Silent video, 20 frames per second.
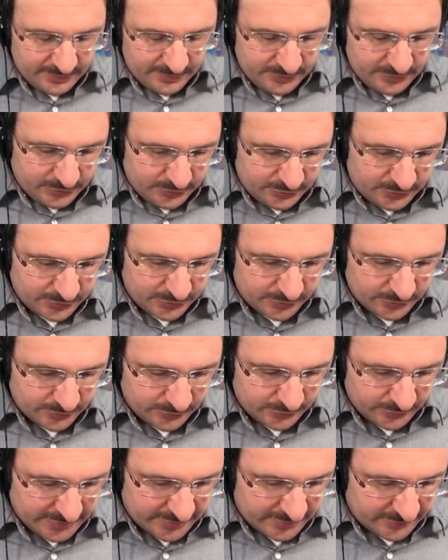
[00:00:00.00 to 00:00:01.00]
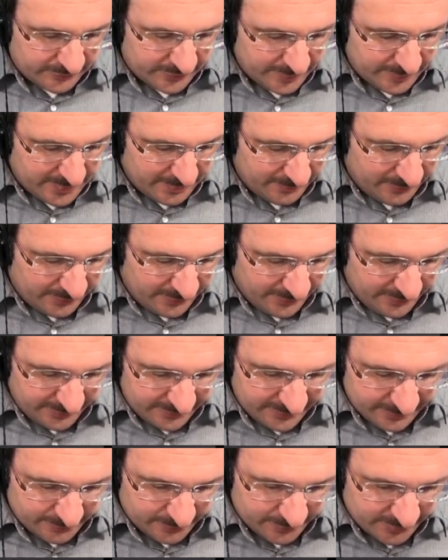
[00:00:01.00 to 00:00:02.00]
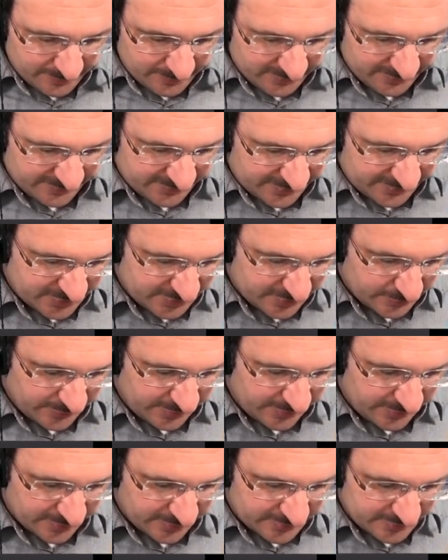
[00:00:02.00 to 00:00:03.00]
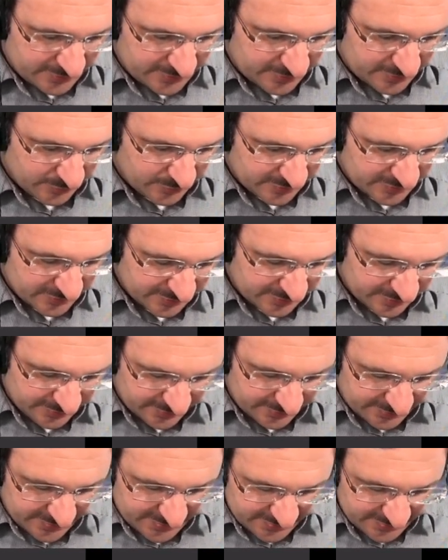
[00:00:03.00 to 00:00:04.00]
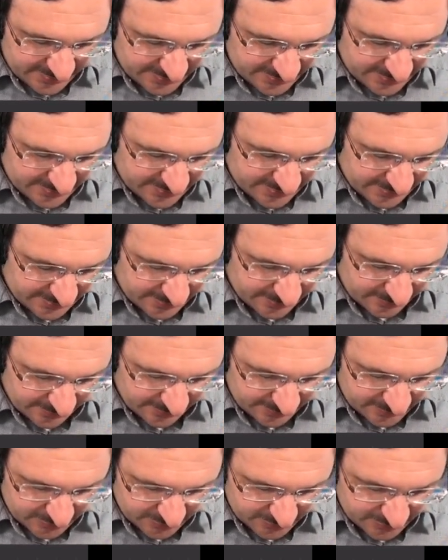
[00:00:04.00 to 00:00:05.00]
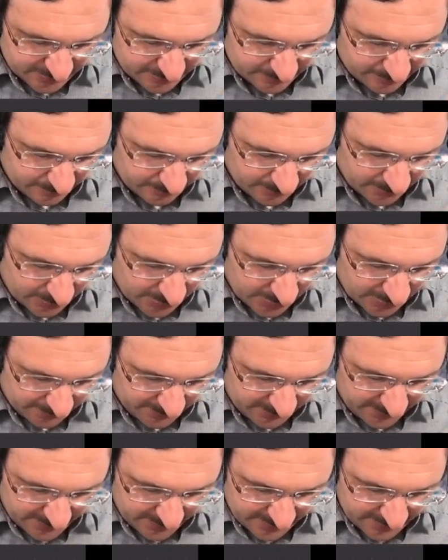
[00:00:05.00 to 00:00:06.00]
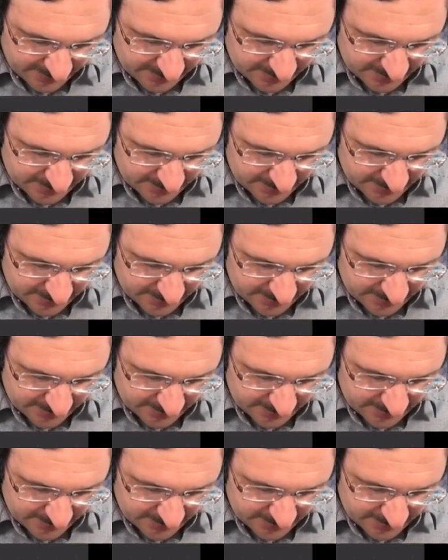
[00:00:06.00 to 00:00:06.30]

So remember the parameterization that we got here was this. So let's just copy that.